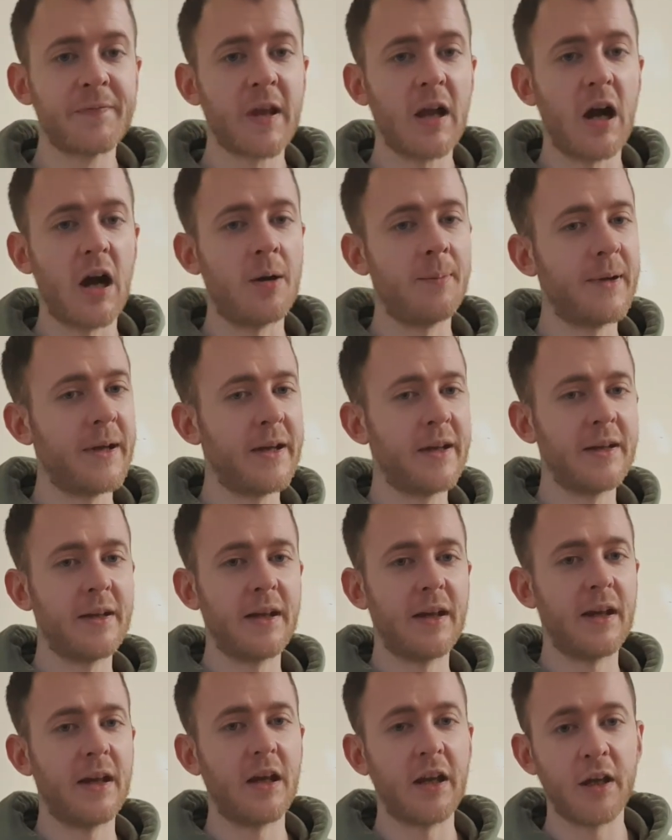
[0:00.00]
I mean,
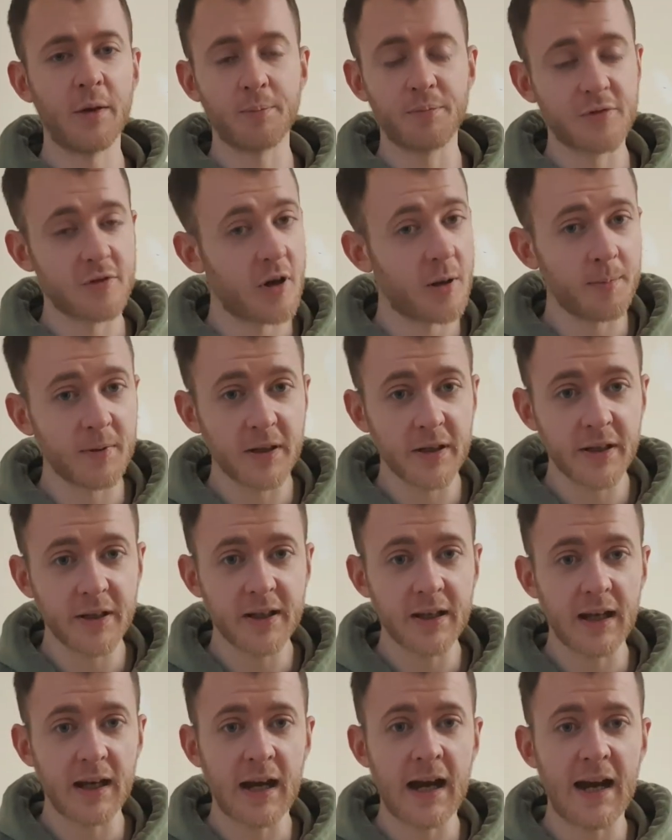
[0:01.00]
it
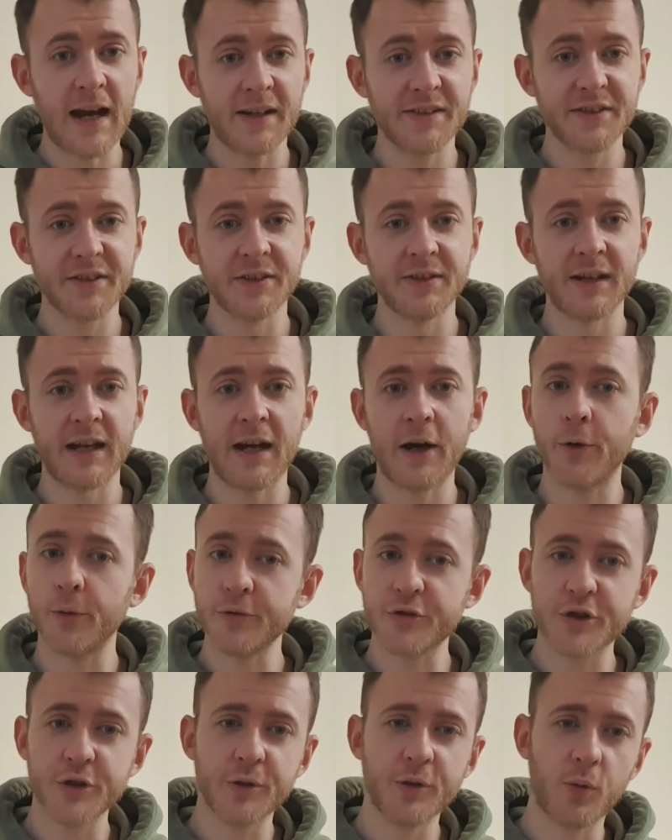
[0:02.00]
probably hasn't
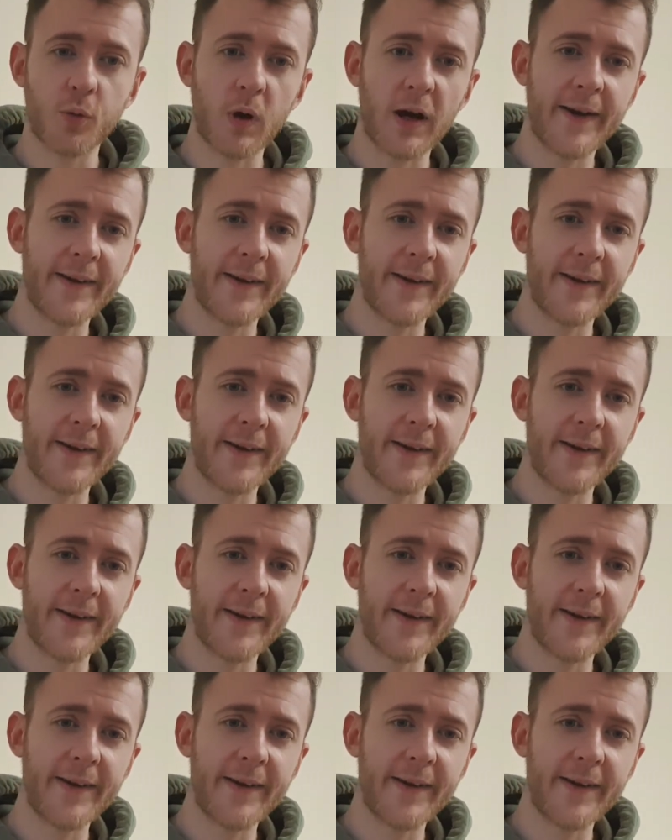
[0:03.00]
helped you the way